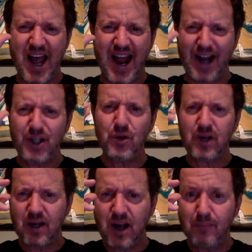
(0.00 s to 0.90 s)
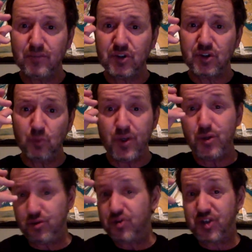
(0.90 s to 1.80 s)
How do you come, when
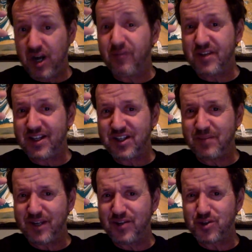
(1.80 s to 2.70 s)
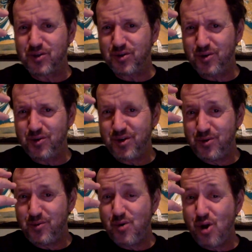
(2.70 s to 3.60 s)
you discover that something is true,
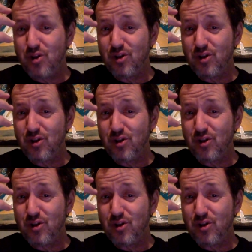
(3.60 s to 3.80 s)
you